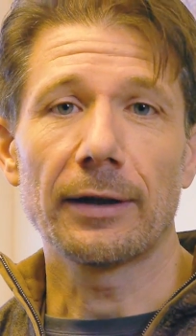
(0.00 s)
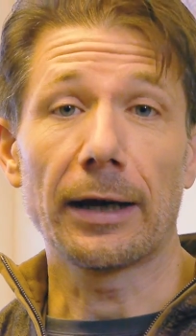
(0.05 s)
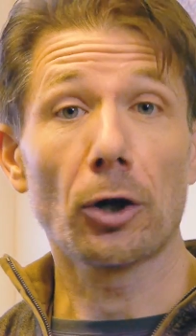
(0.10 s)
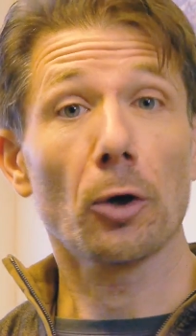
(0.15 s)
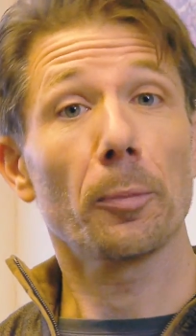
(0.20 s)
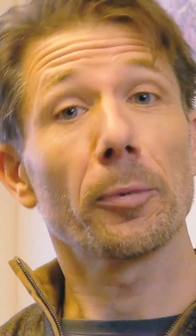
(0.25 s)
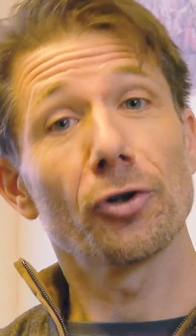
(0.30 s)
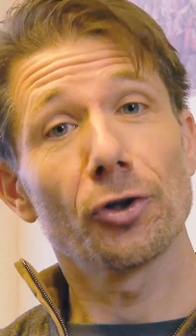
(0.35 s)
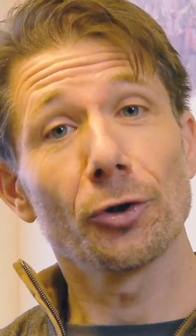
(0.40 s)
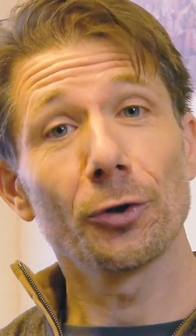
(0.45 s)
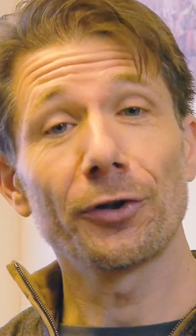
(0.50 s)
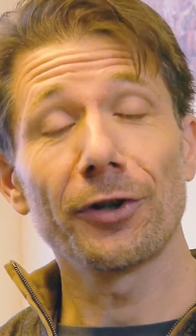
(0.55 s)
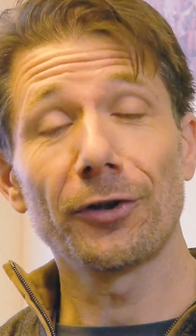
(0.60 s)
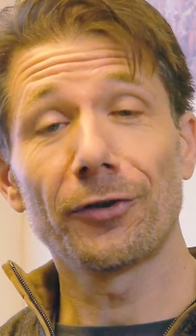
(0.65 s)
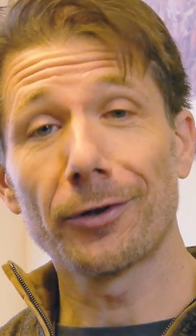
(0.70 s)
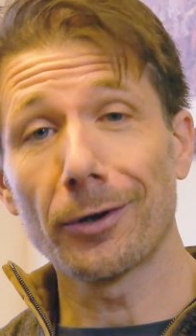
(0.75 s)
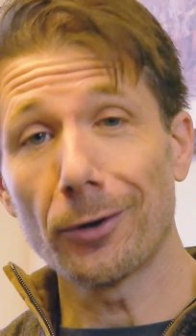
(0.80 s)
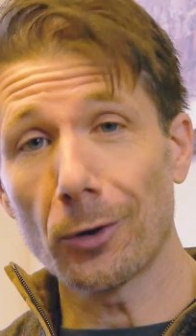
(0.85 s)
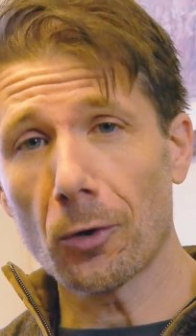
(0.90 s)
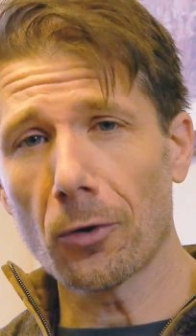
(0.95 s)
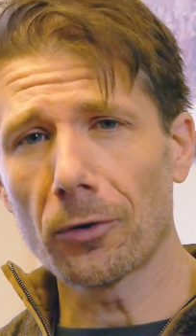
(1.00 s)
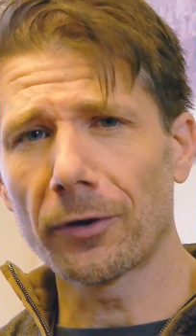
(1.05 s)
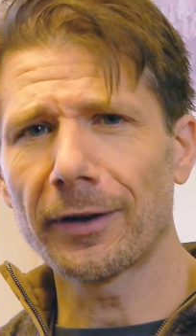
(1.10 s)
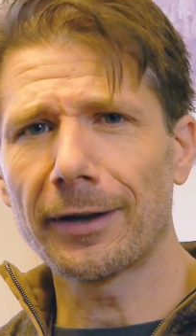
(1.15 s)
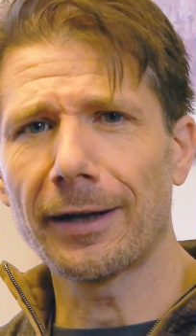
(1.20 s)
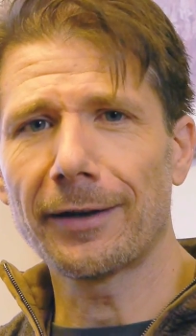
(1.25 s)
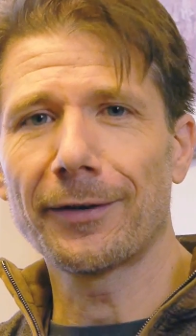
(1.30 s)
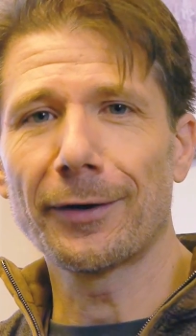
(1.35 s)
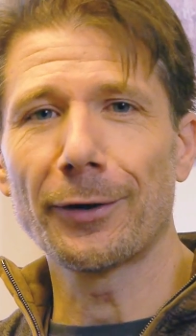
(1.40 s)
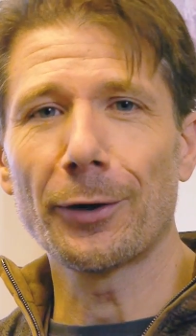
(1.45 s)
and opportunities galore
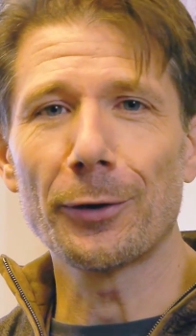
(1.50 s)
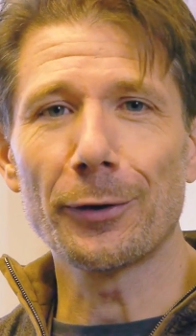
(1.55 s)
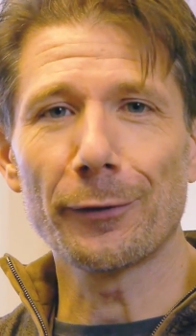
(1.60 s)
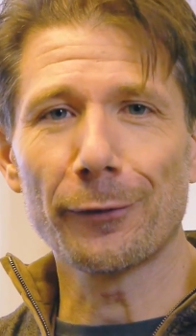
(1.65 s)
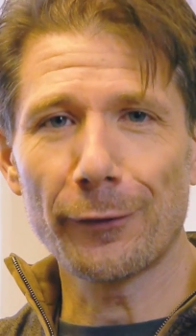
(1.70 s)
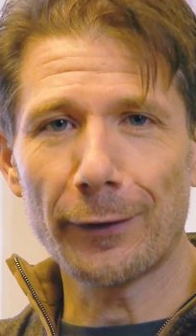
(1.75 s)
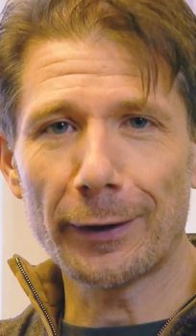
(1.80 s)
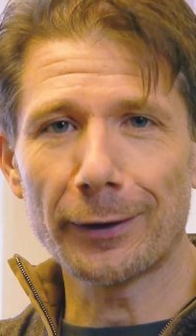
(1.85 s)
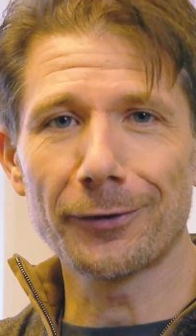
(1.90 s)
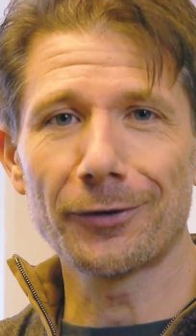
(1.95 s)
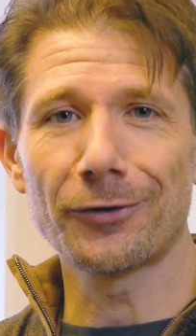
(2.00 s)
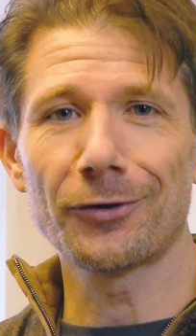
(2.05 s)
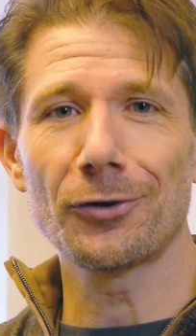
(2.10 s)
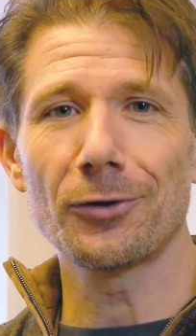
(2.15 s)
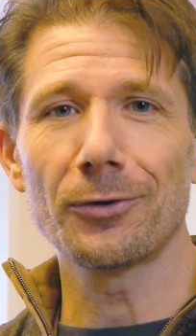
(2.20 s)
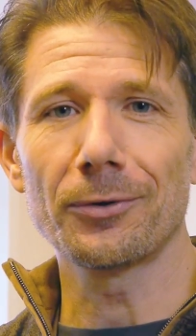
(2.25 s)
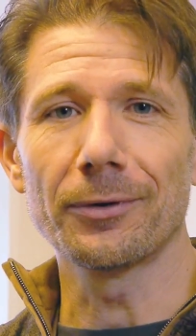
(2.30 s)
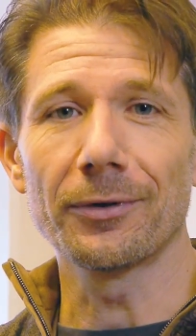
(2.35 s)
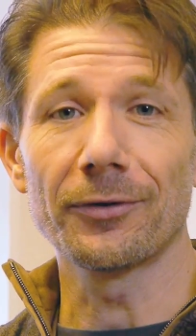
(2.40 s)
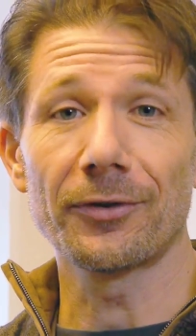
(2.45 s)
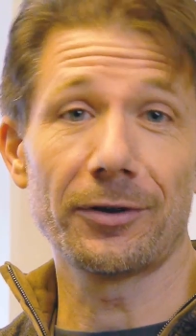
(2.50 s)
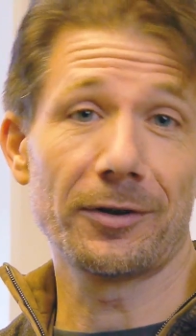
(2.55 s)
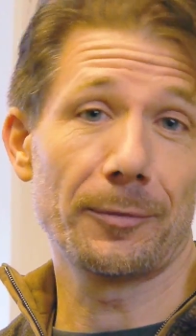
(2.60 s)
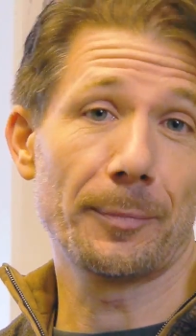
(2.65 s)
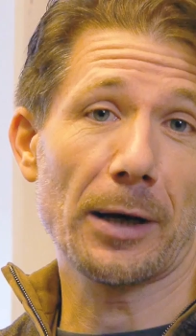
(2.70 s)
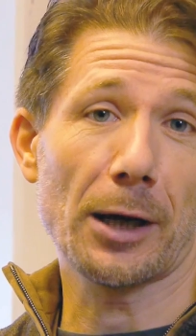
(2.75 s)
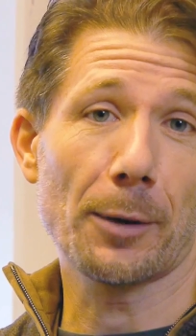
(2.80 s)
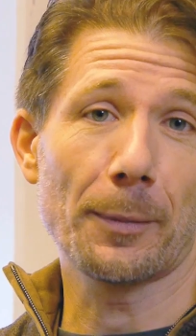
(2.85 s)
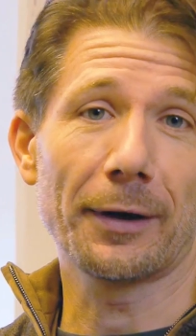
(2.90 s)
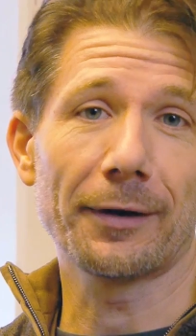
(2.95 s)
to get to know your fellow students at
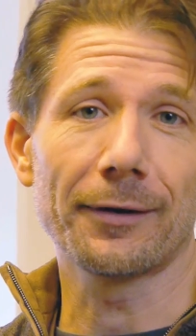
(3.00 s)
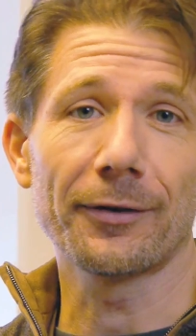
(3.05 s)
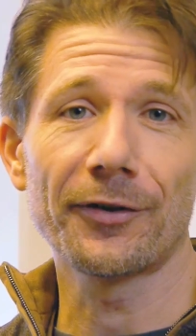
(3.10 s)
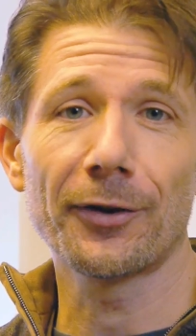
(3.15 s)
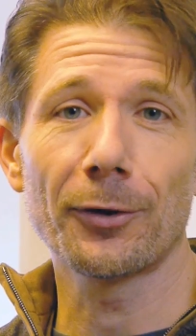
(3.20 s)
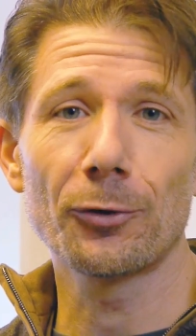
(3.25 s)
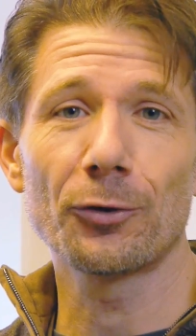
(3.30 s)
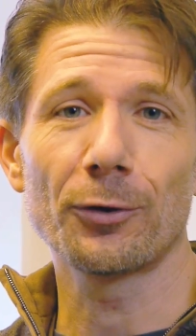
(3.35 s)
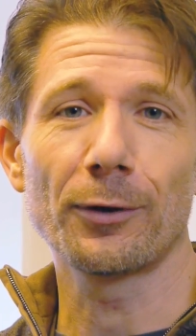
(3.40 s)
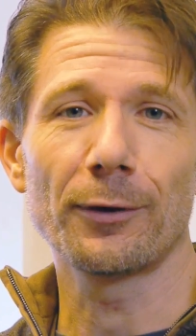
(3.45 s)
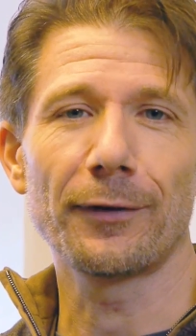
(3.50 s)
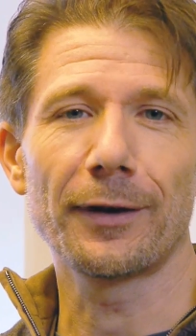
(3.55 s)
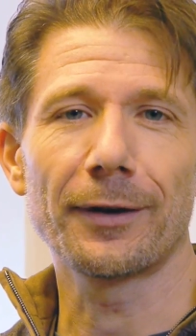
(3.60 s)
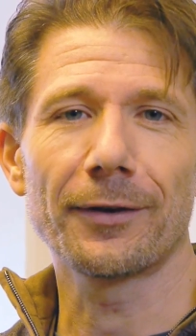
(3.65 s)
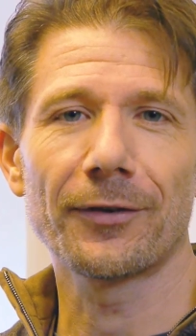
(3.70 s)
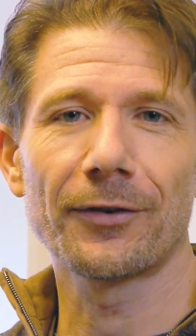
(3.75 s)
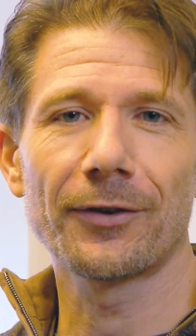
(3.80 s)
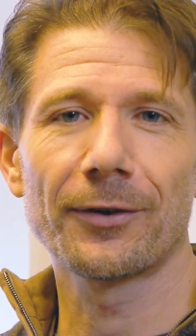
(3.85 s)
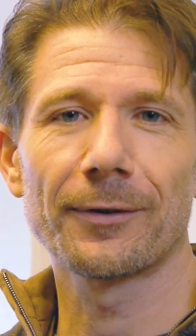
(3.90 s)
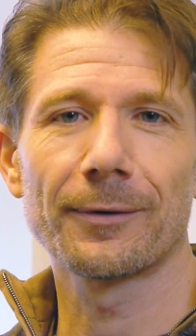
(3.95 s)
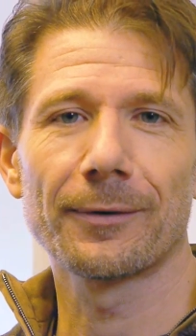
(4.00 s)
departmental social events.